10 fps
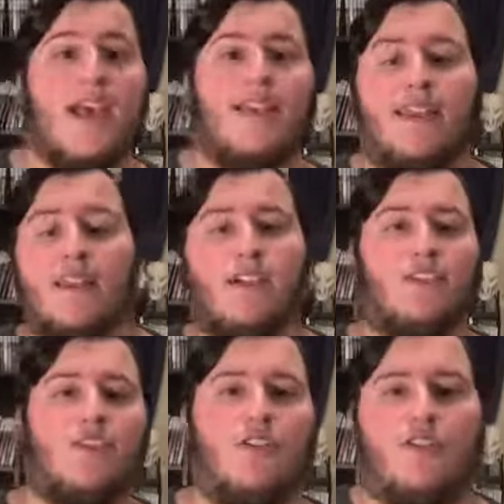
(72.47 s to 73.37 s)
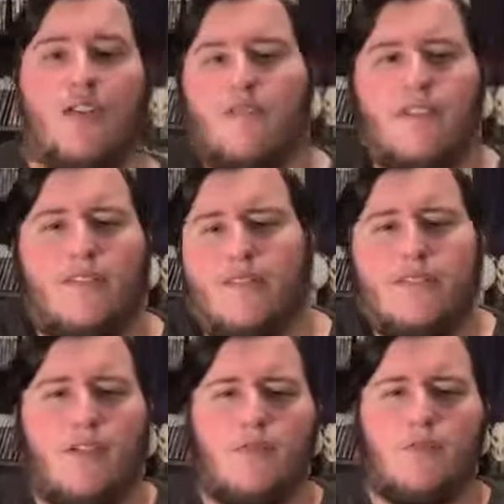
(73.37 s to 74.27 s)
They kill this dude. Everything's
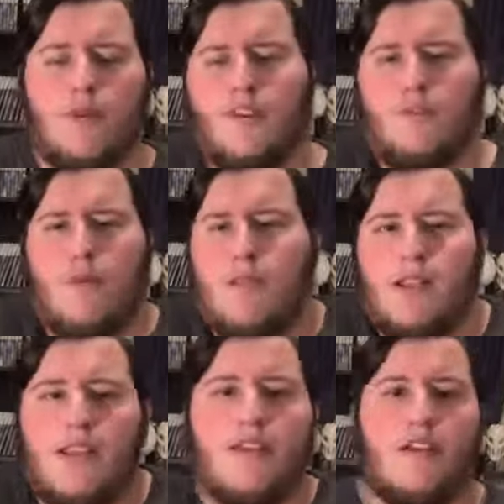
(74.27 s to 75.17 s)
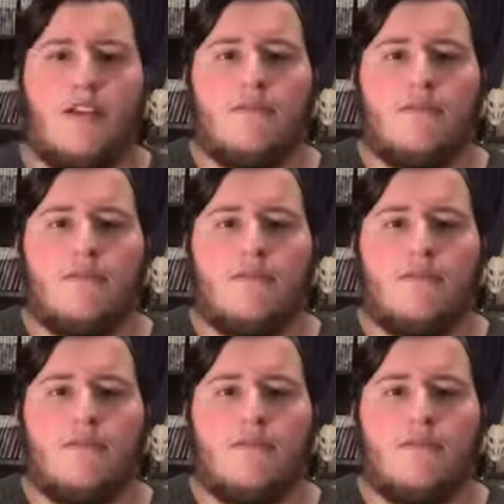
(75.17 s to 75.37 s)
pretty swimmingly.